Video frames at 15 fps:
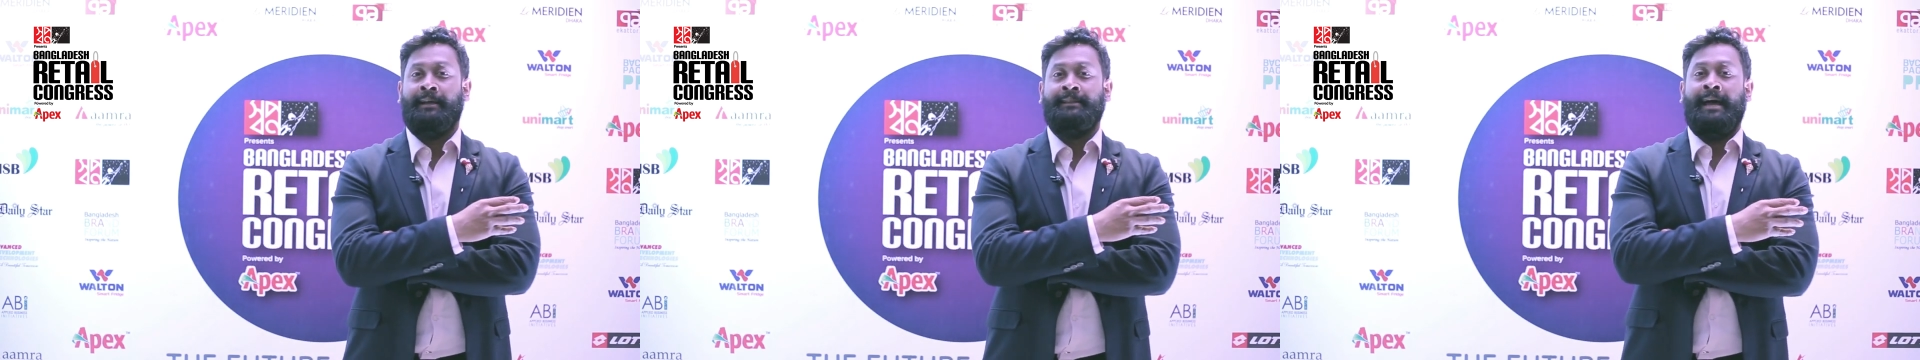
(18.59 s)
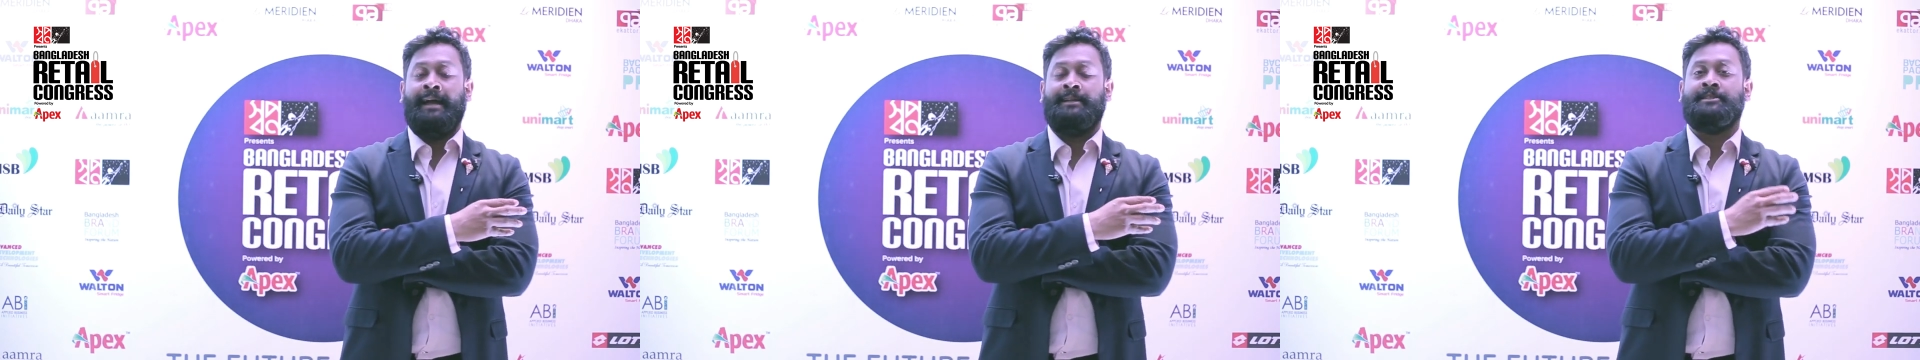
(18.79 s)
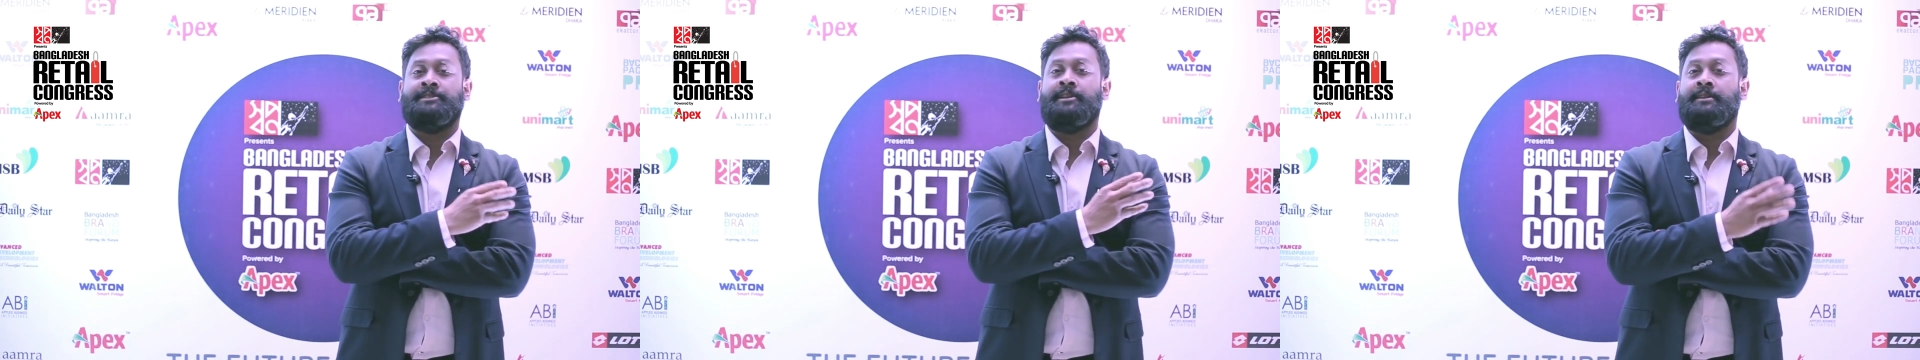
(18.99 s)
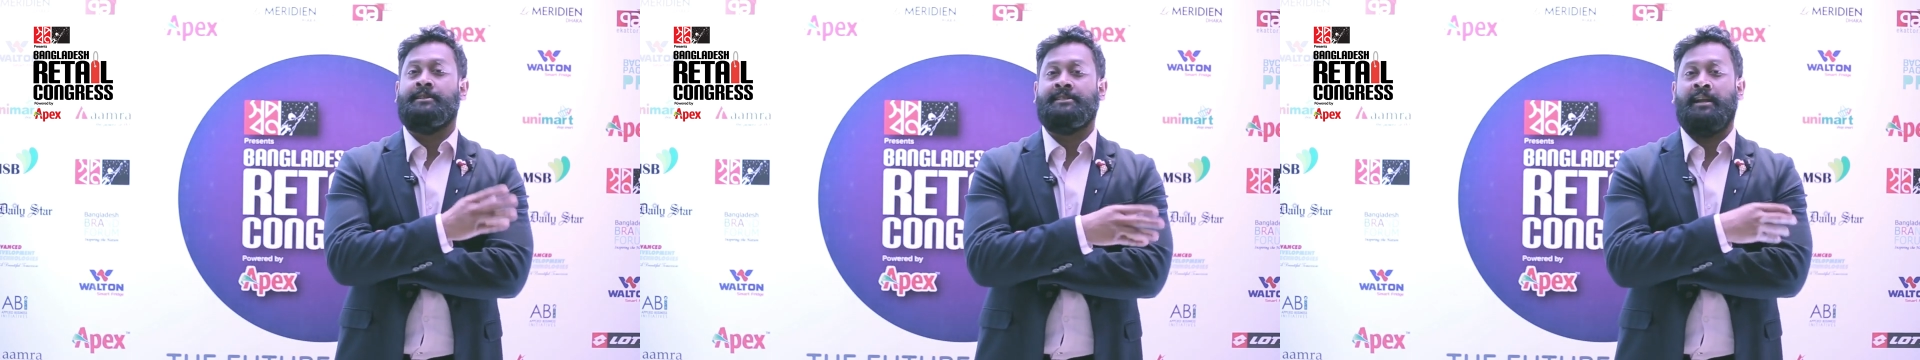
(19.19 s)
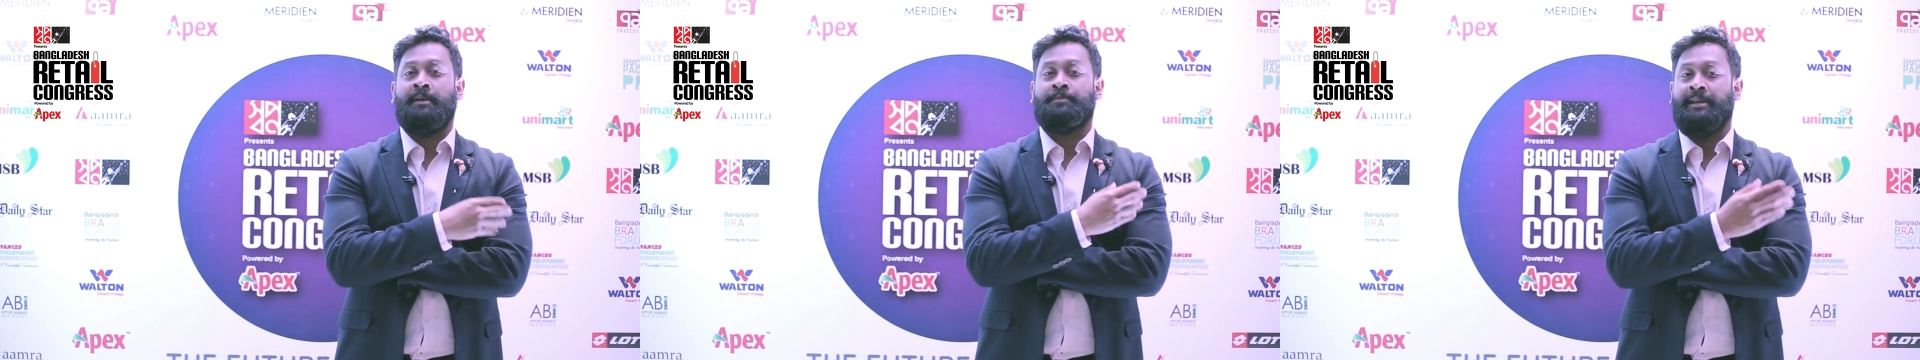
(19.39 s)
that digital
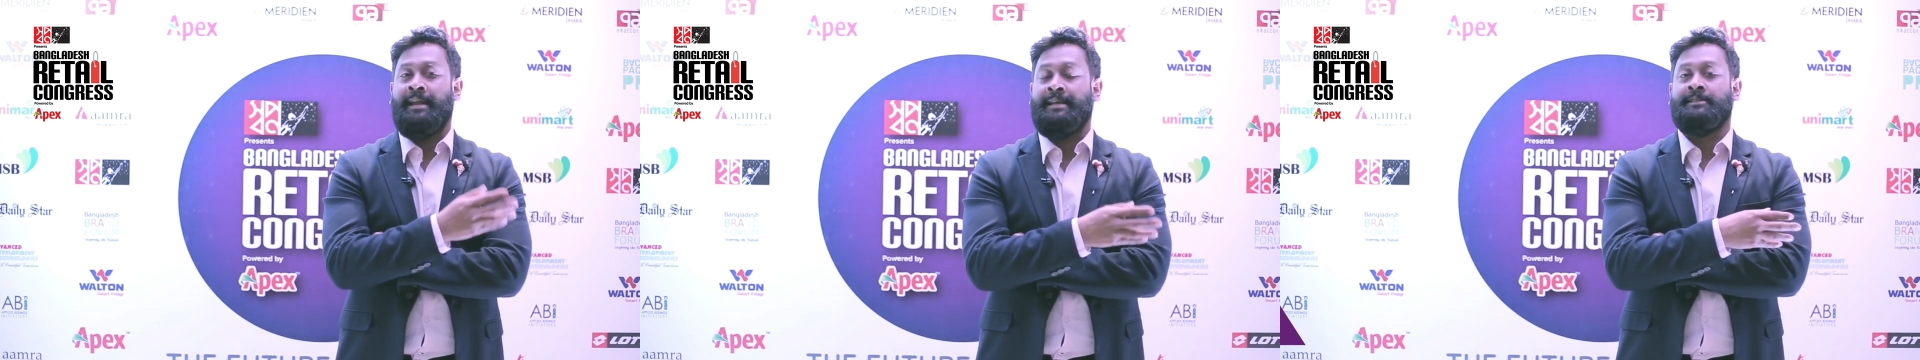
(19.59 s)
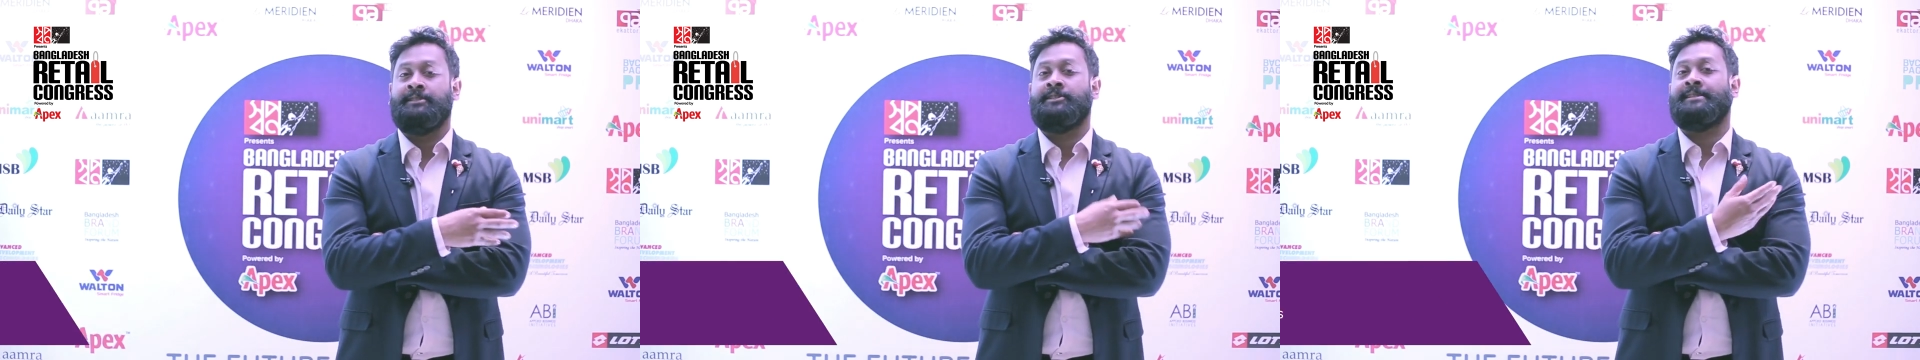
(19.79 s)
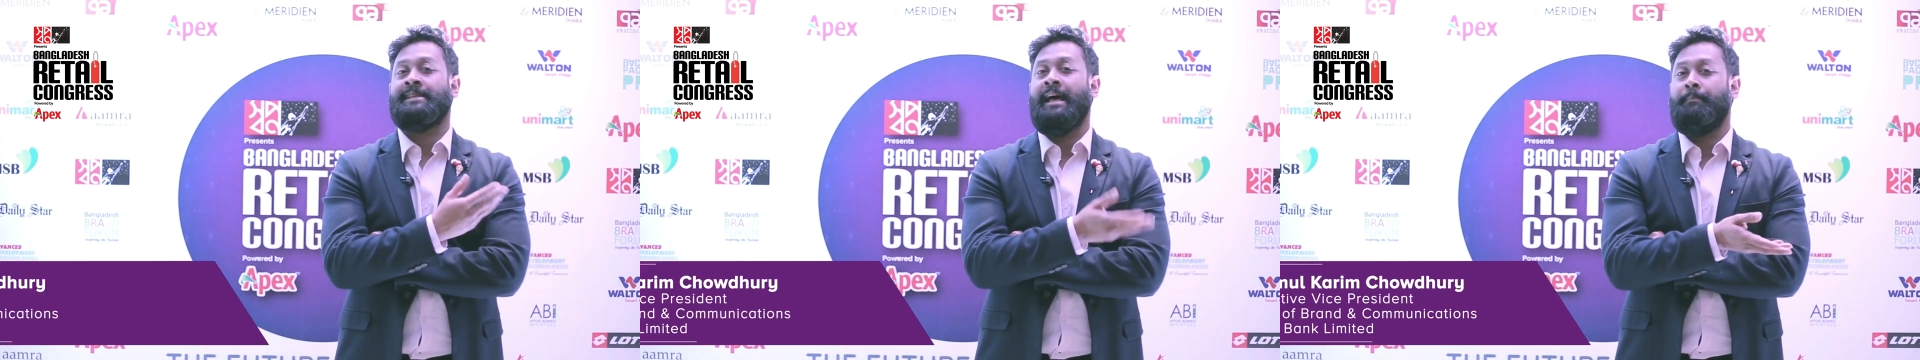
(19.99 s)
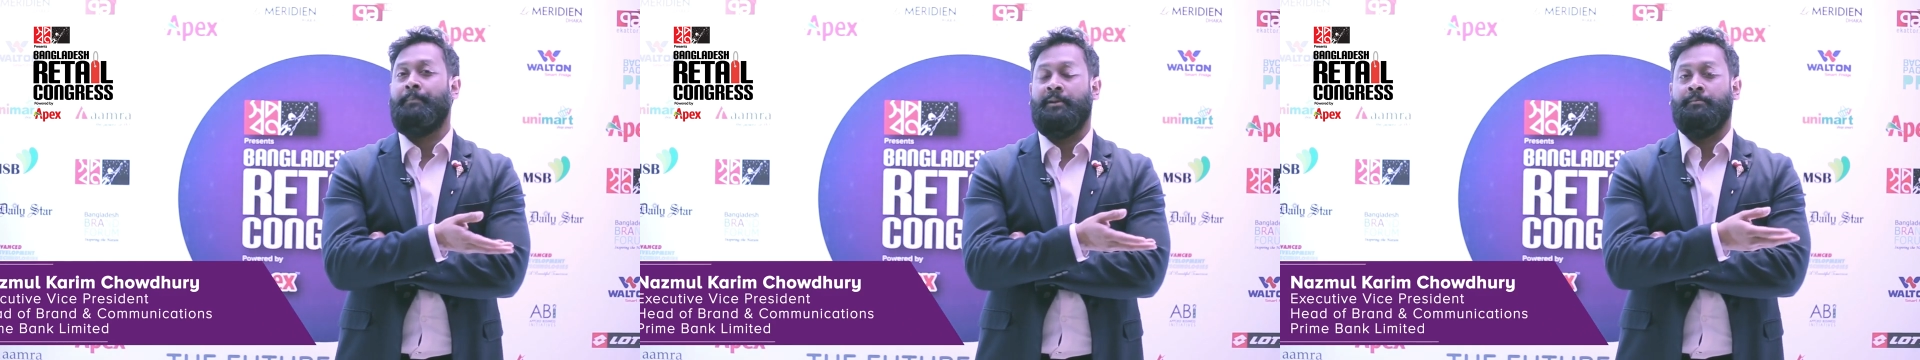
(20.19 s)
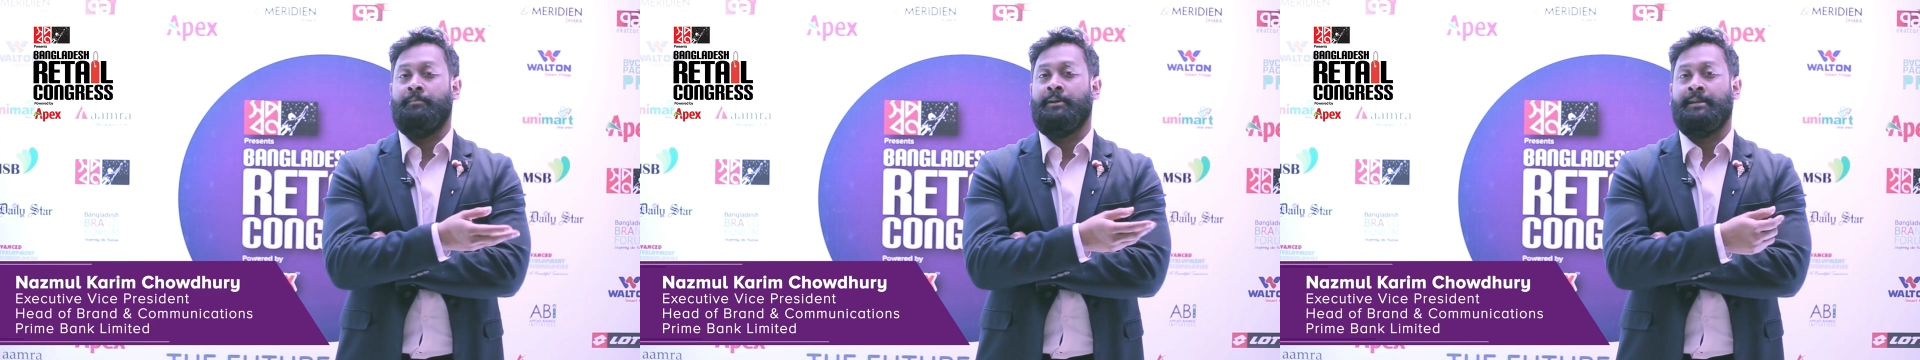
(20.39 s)
disruption hasn't just happened